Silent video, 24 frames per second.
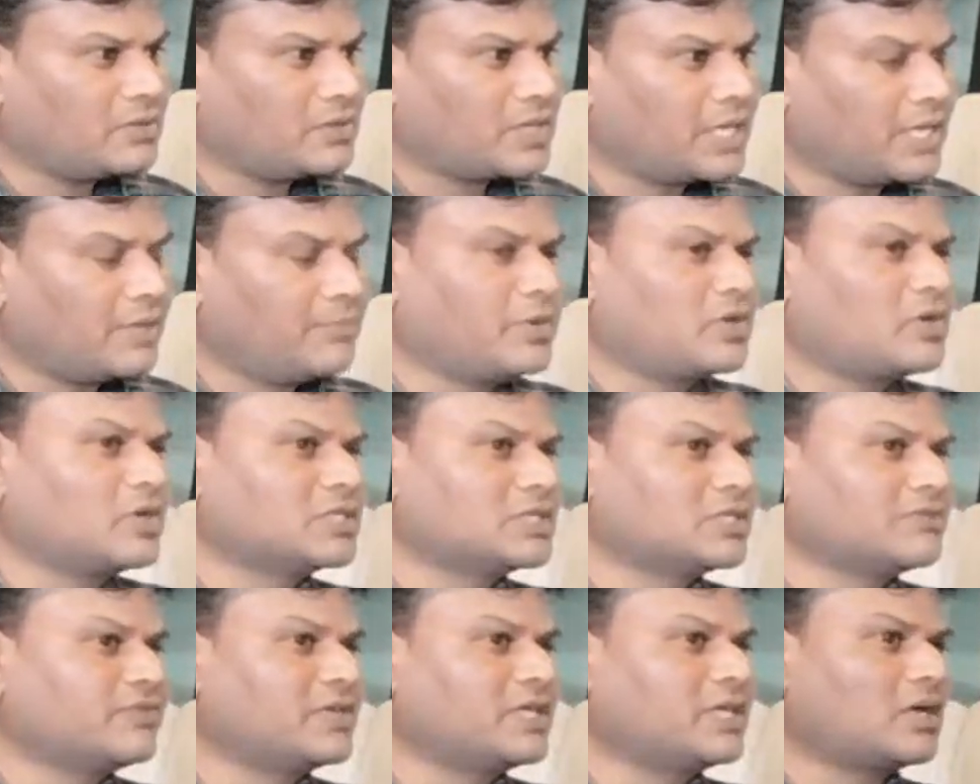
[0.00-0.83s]
Okay,
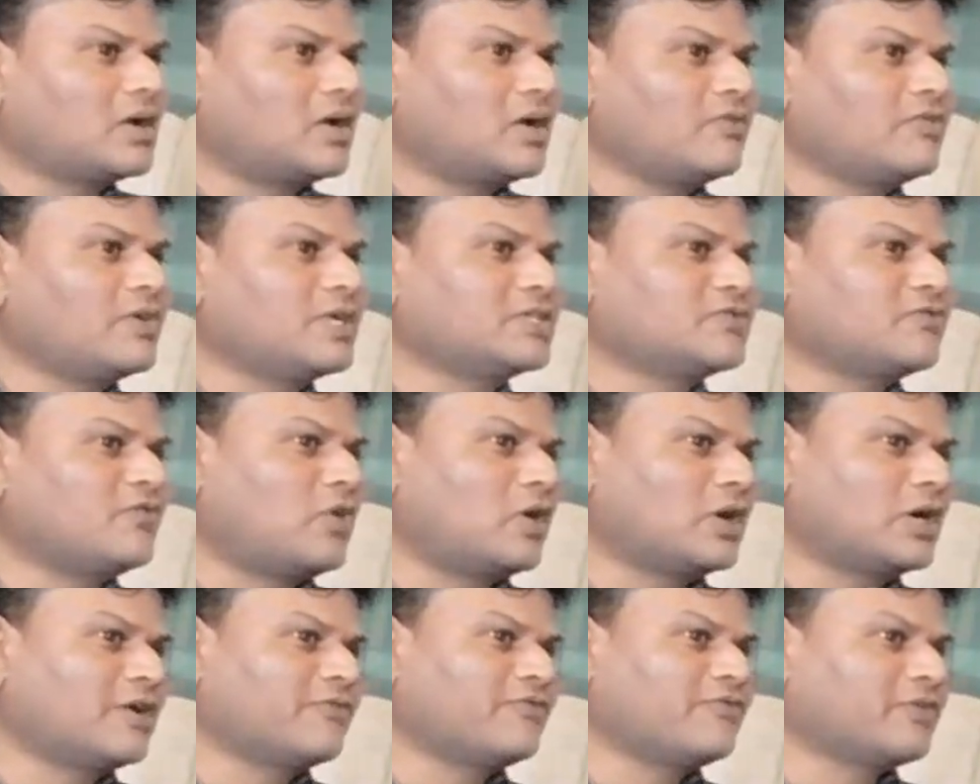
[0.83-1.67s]
because we are always
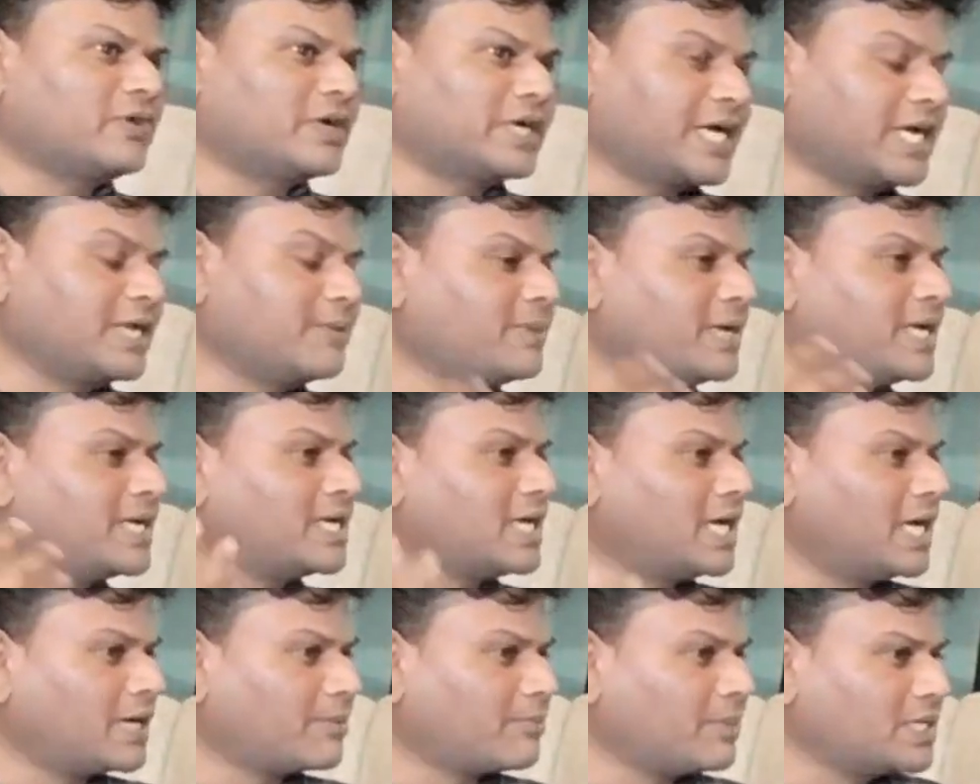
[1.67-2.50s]
fond of
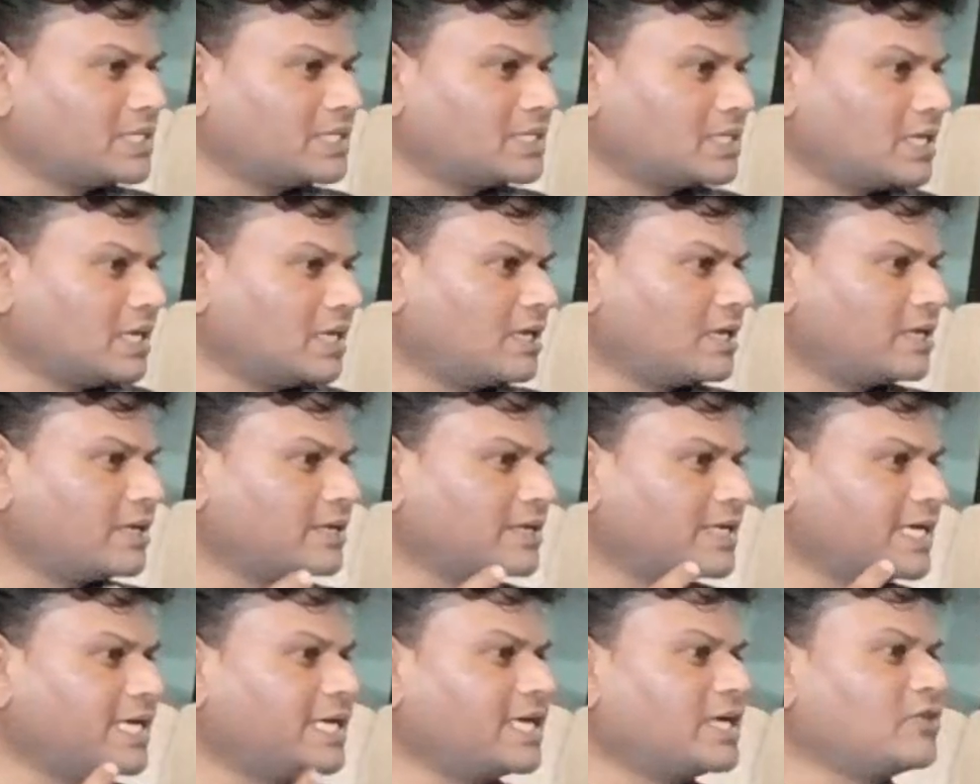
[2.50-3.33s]
ready-made garments,
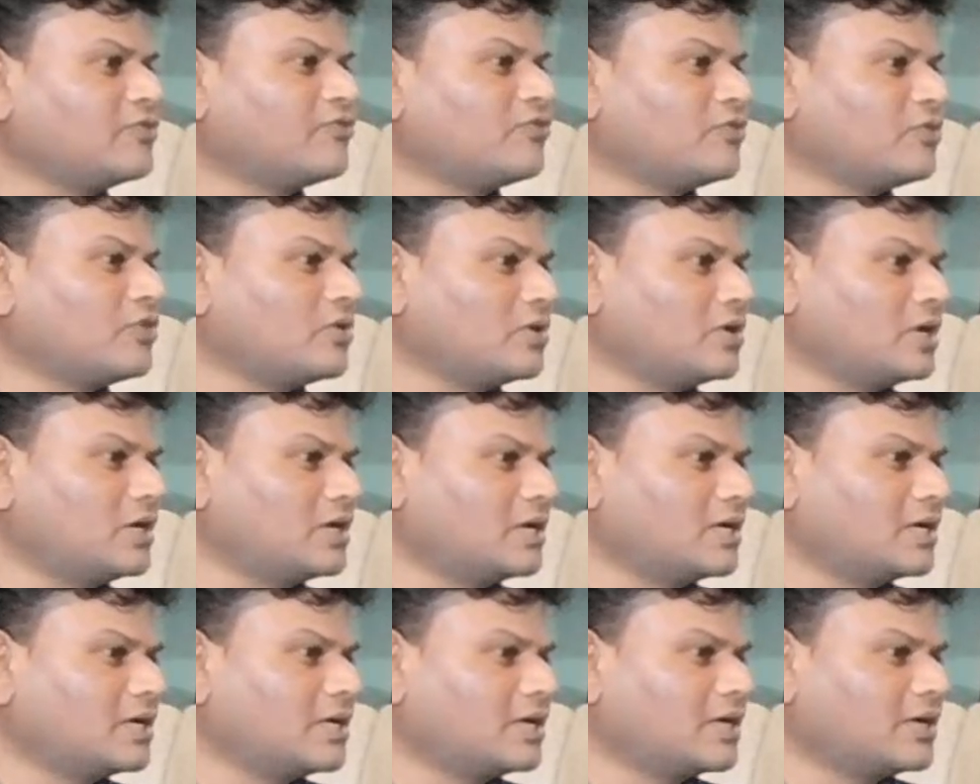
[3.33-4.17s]
ready to
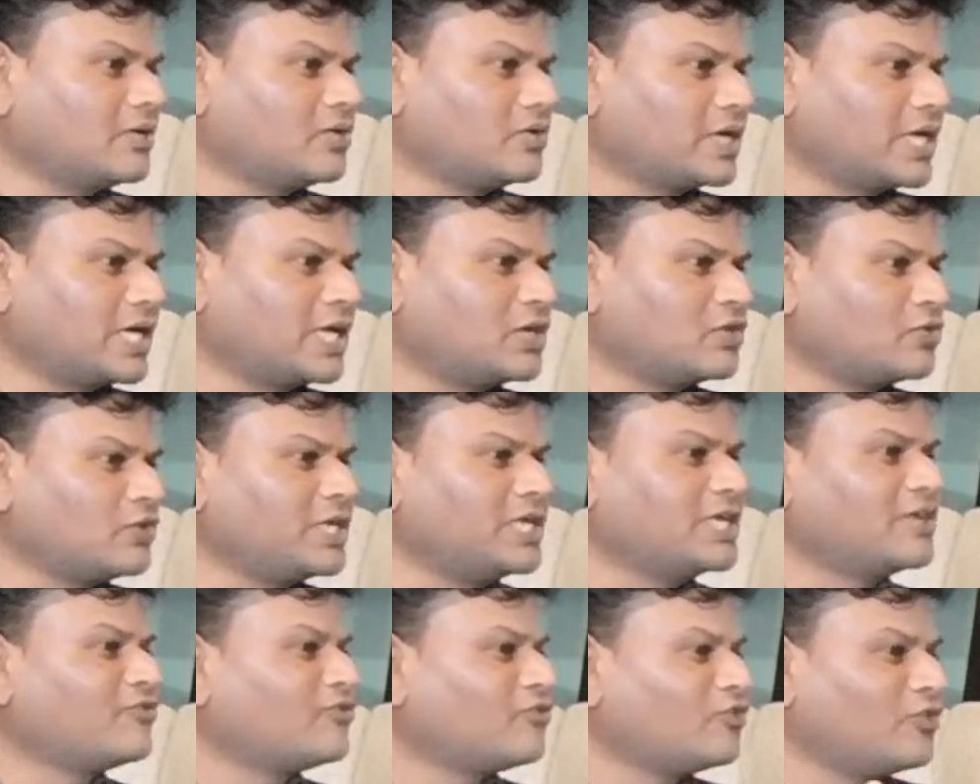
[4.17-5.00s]
food, ready to
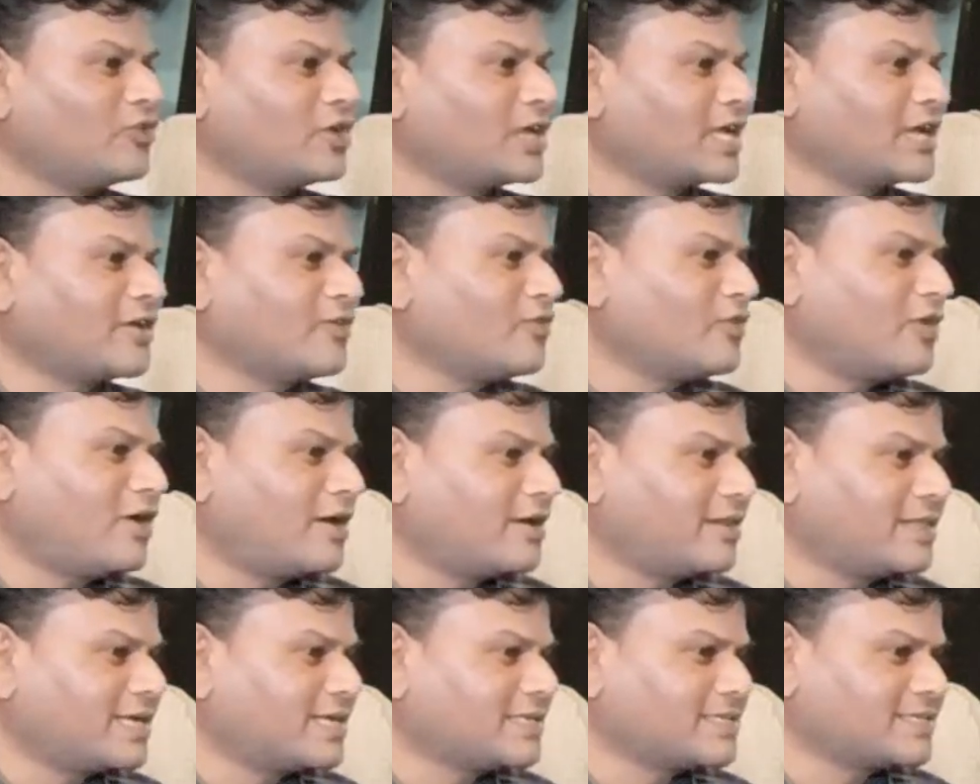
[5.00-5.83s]
eat food,
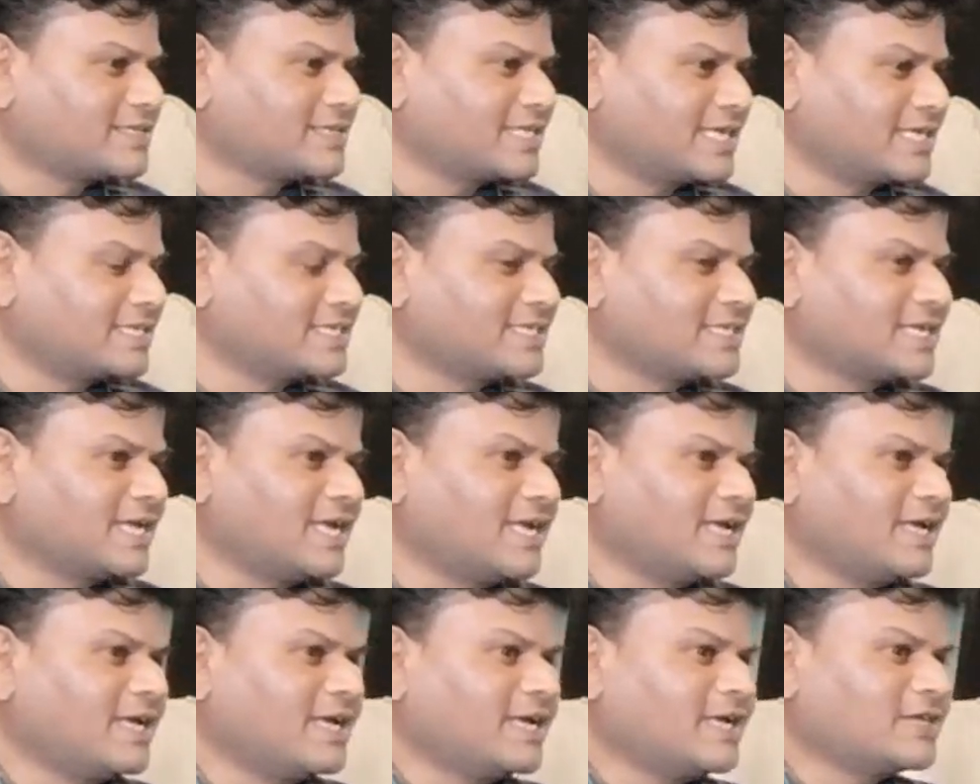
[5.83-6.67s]
all those things.
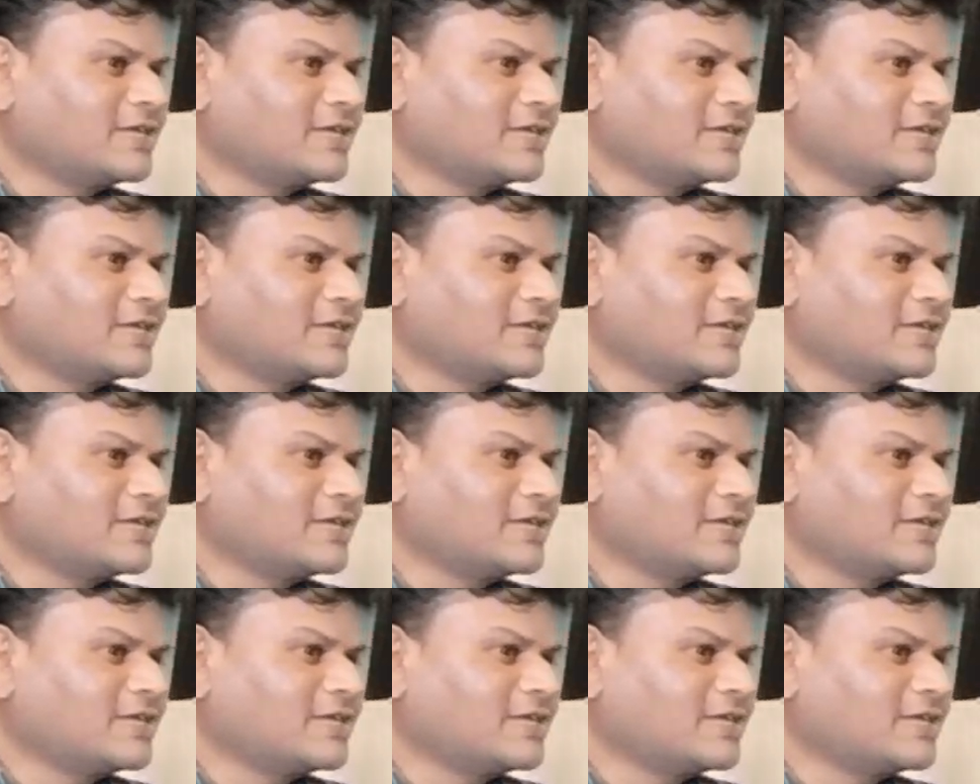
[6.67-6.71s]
